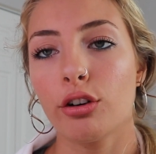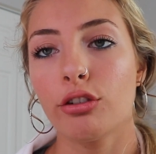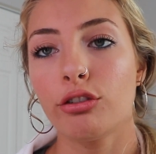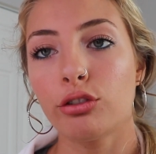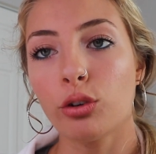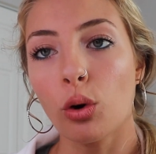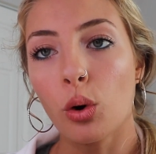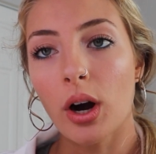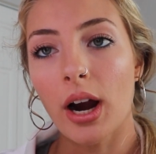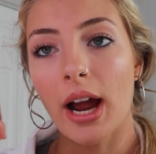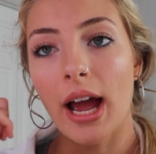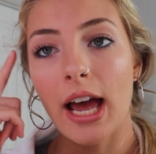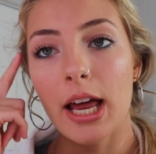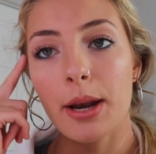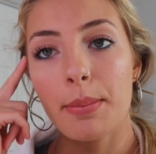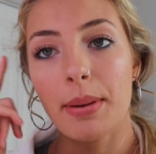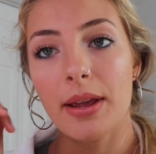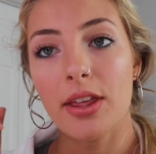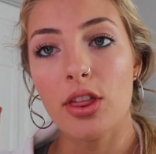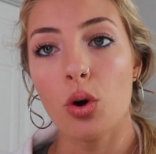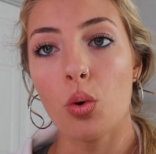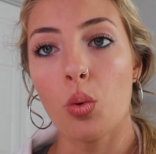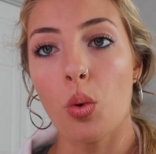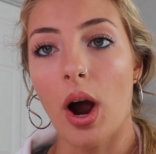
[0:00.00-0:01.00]
forehead
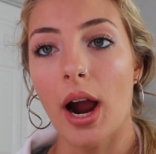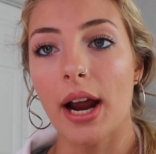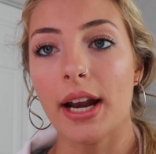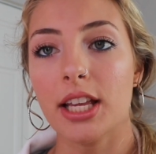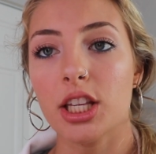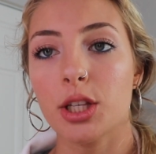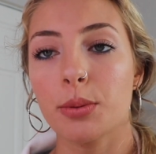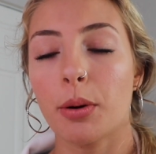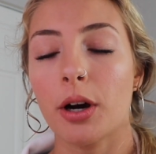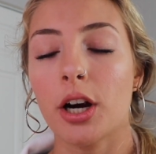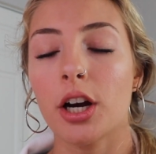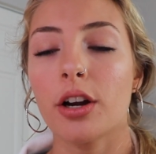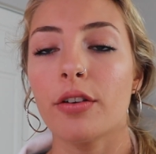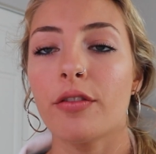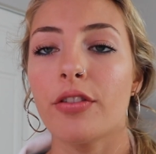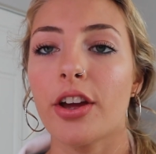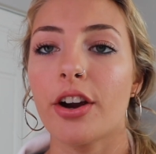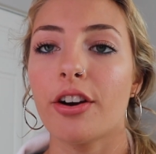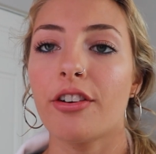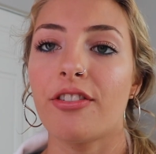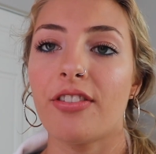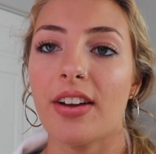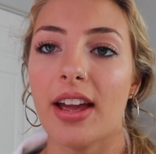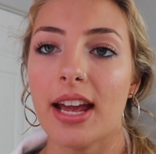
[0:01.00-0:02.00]
be the widest part of
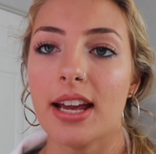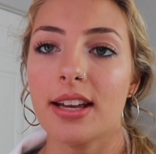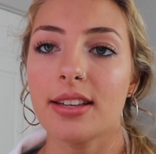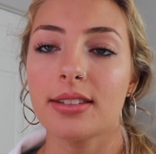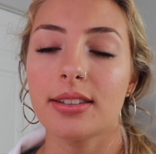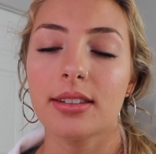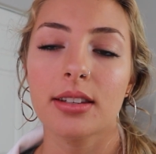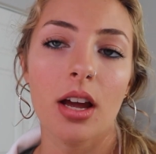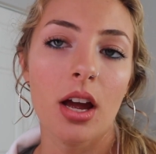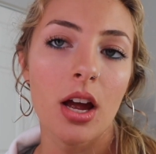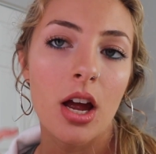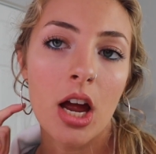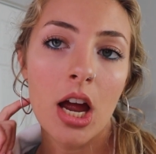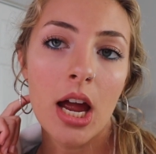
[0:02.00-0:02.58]
their face.